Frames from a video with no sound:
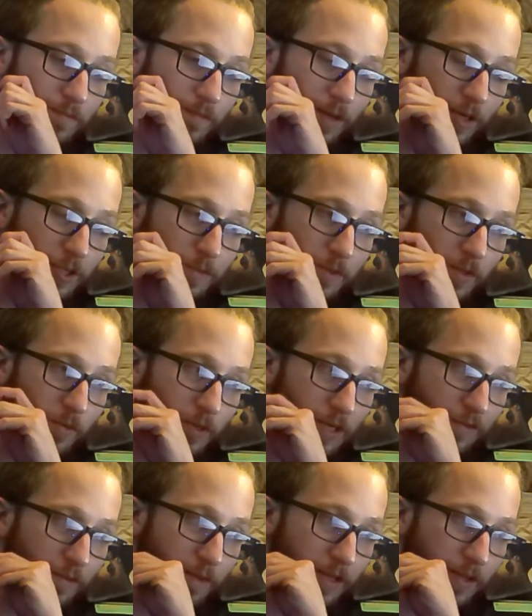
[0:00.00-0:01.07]
husband or
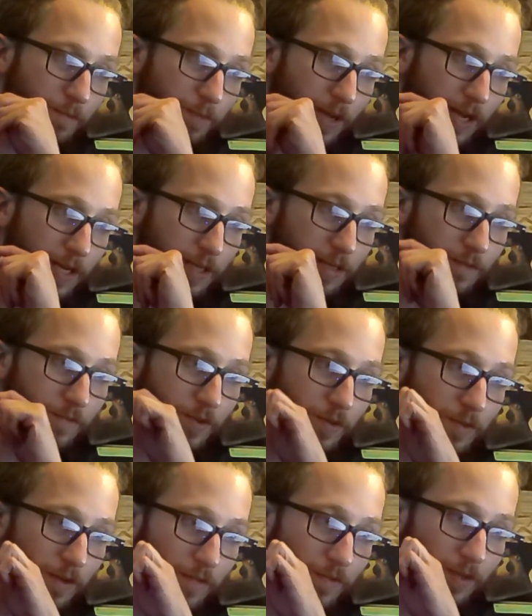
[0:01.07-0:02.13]
whatever made the painting
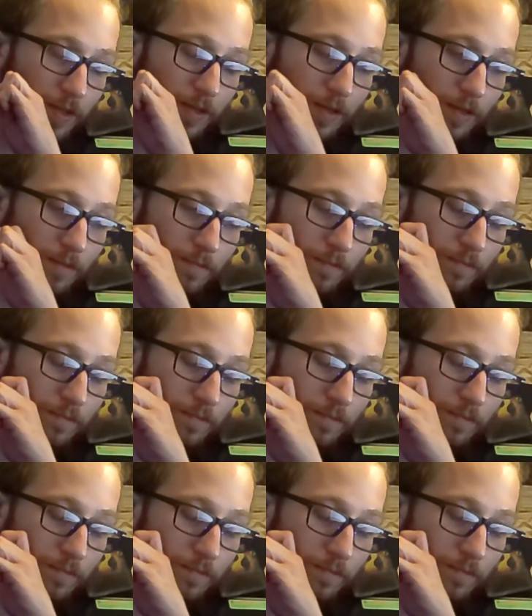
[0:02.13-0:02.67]
of